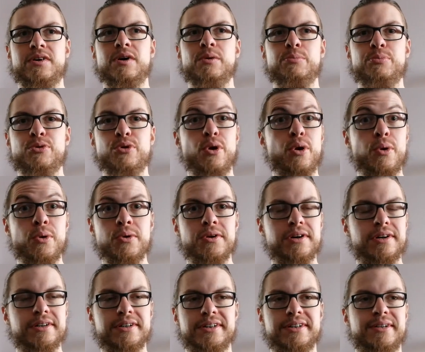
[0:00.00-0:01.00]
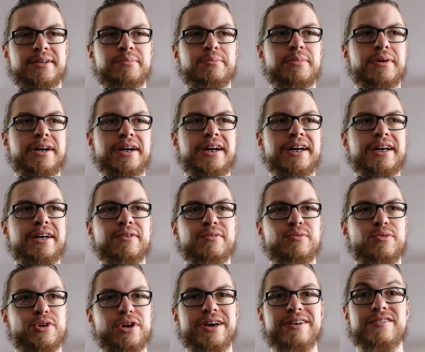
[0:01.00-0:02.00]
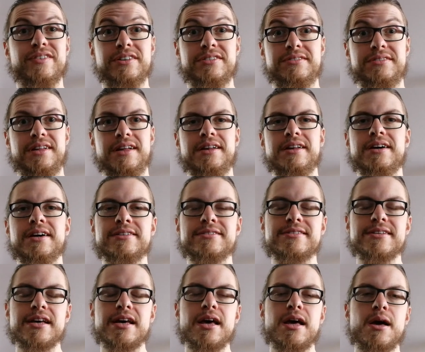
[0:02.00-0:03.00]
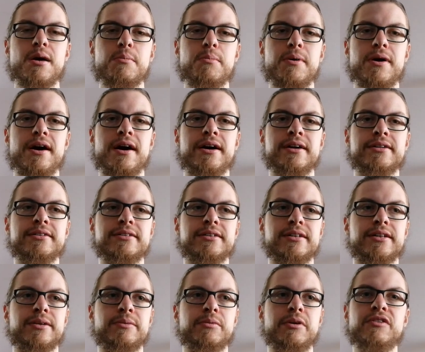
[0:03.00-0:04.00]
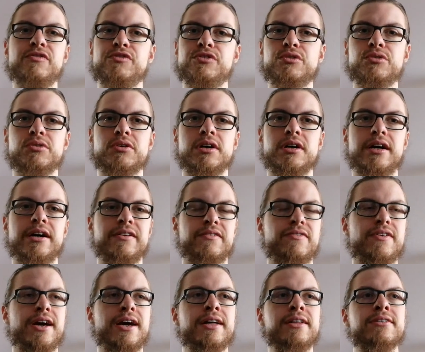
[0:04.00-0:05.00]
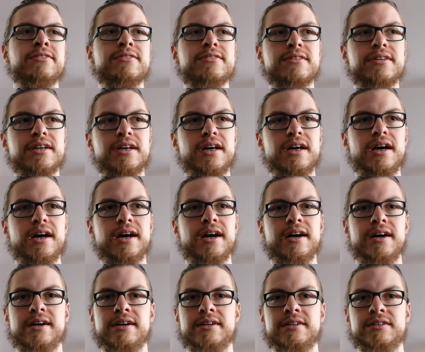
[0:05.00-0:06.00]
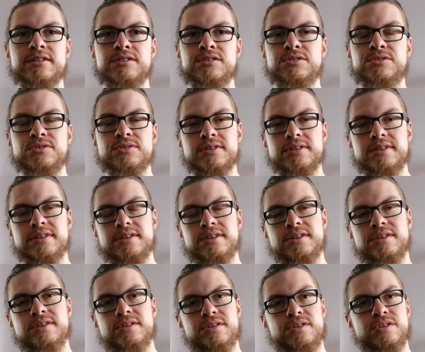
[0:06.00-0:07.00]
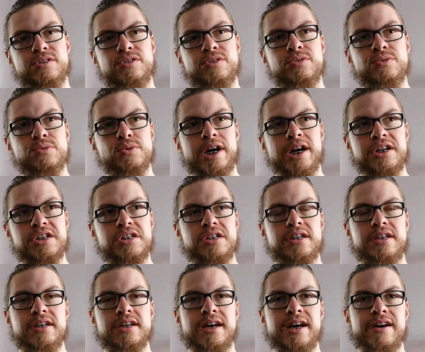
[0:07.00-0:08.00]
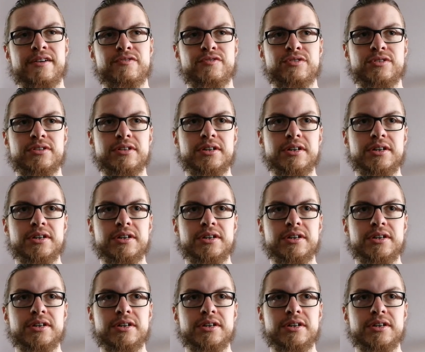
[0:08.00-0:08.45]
a pro by whatever standards, but if you are advanced and you actually have